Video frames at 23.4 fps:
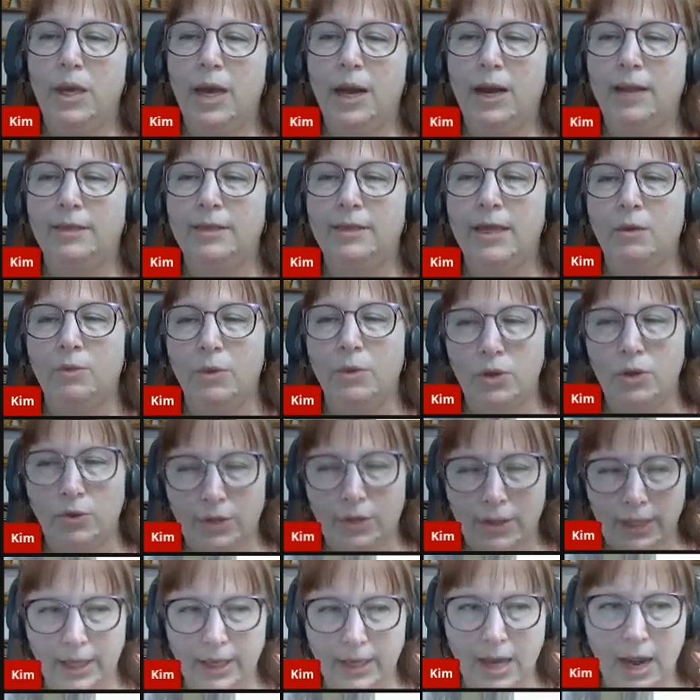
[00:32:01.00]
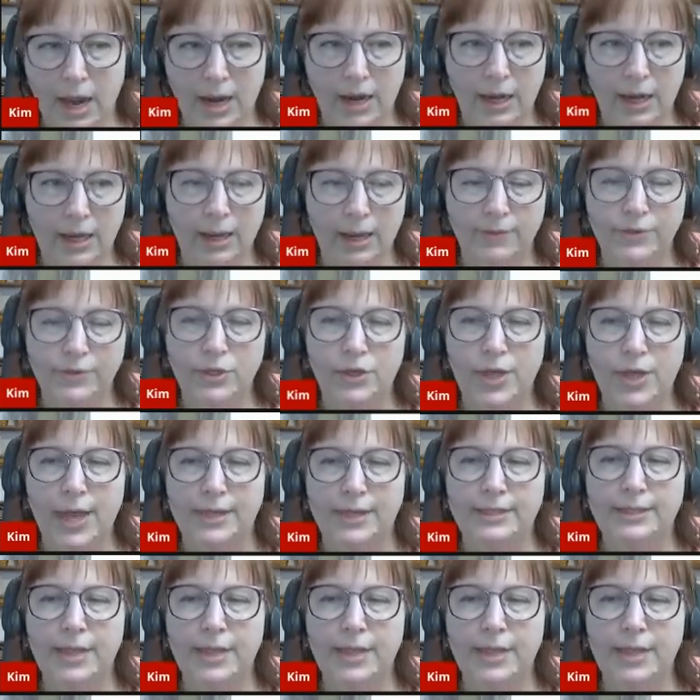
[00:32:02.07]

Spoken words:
And I think when you click on it, it gives you that